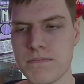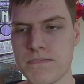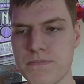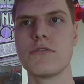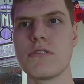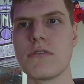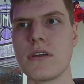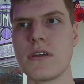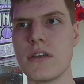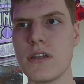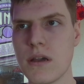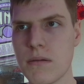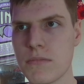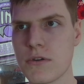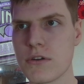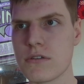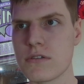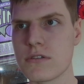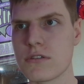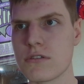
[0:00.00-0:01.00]
So the
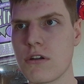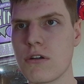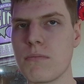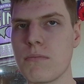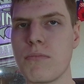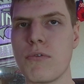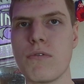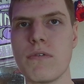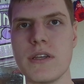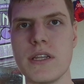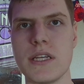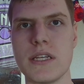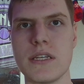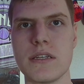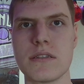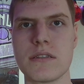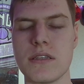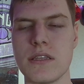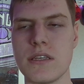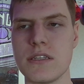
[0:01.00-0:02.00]
numbers are pointing
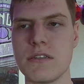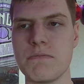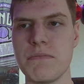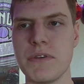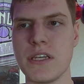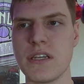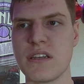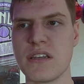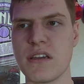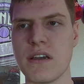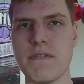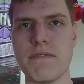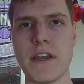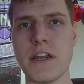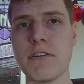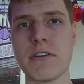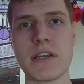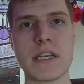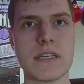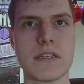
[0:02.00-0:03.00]
to this being a
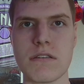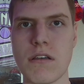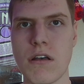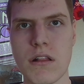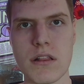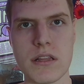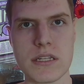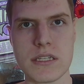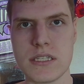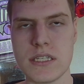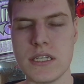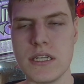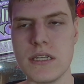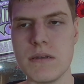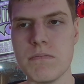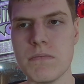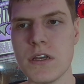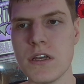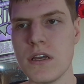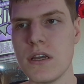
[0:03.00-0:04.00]
very solid
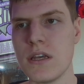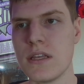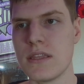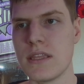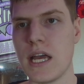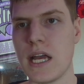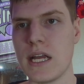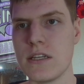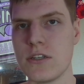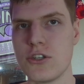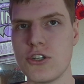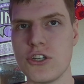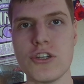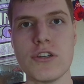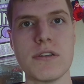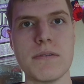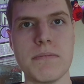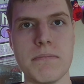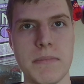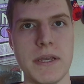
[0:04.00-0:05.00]
team that
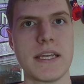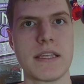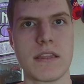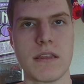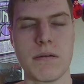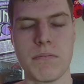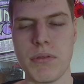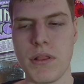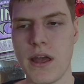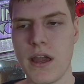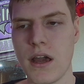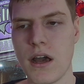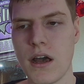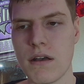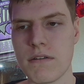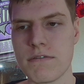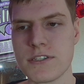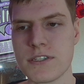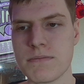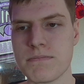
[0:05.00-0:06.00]
should make the
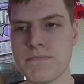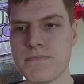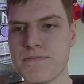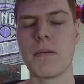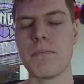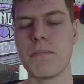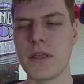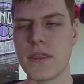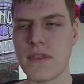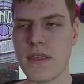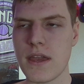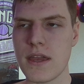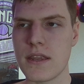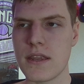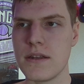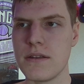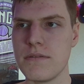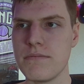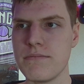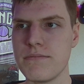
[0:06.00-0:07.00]
playoffs. But
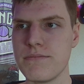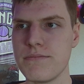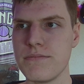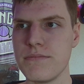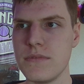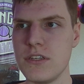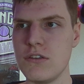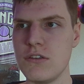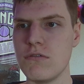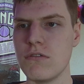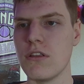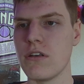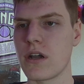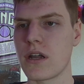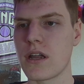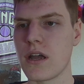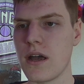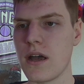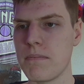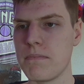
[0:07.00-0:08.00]
then you
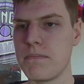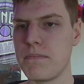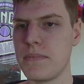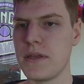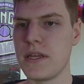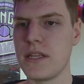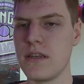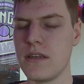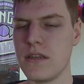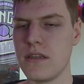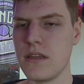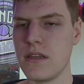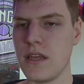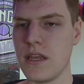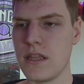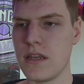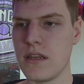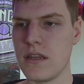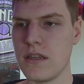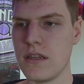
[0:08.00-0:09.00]
look up and
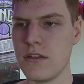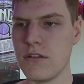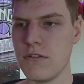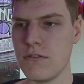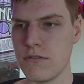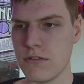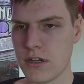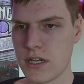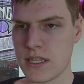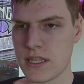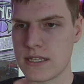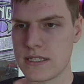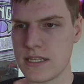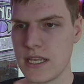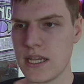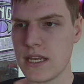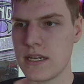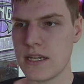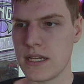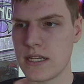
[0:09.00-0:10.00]
you look at the
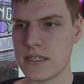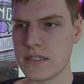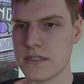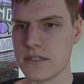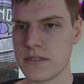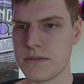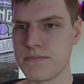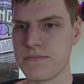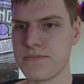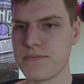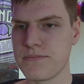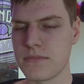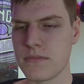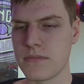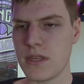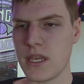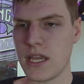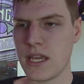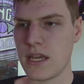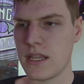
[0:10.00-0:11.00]
standings,
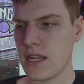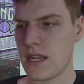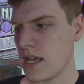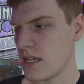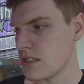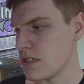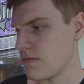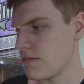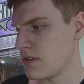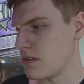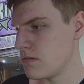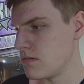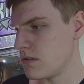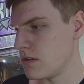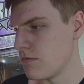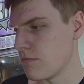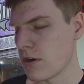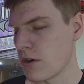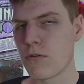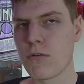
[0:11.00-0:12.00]
and as of
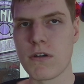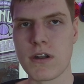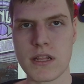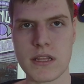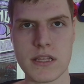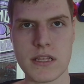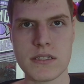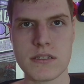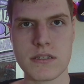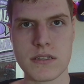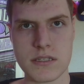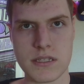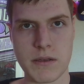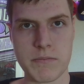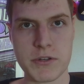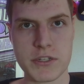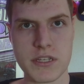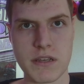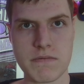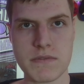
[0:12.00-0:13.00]
recording this,
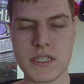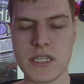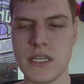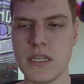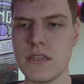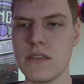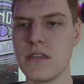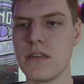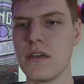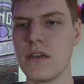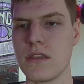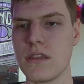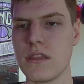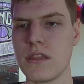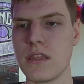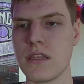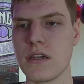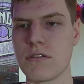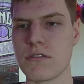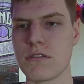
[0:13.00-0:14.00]
December 17th,
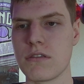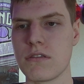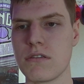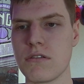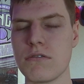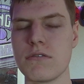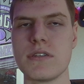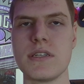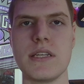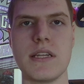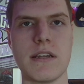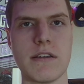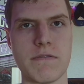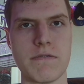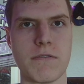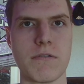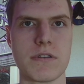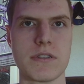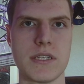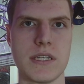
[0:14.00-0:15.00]
they're 13 and
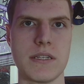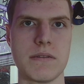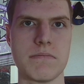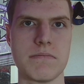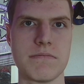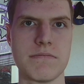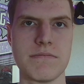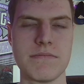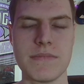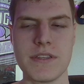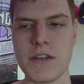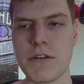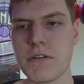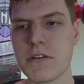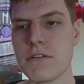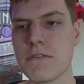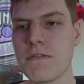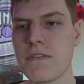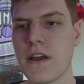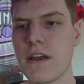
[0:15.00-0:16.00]
14. They're
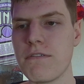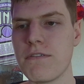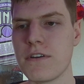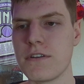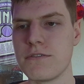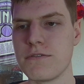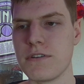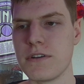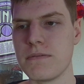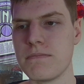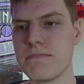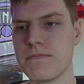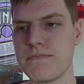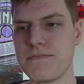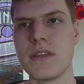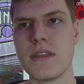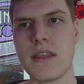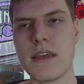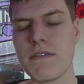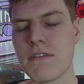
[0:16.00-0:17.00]
under 500.
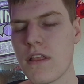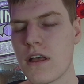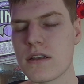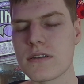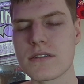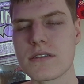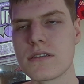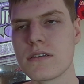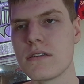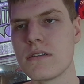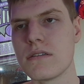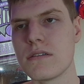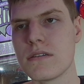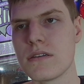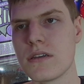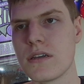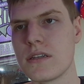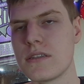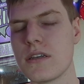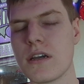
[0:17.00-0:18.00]
They've lost
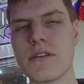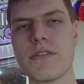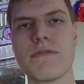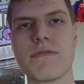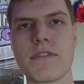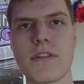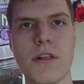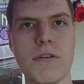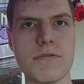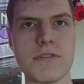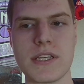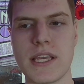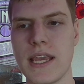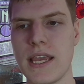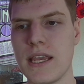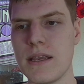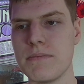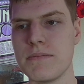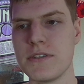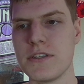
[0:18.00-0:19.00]
a ton of close
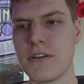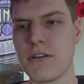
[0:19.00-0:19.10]
games.